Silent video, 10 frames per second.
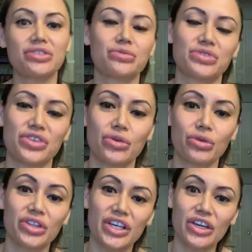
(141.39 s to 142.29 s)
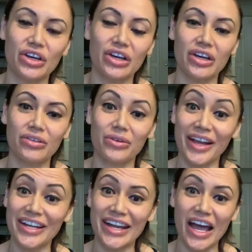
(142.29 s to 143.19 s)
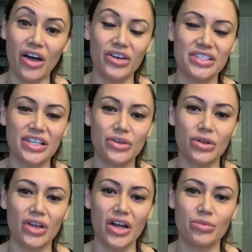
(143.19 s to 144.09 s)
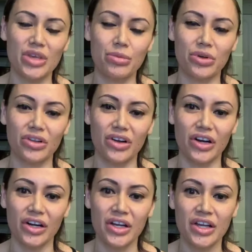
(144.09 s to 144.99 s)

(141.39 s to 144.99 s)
So really good right now because I know a lot of people are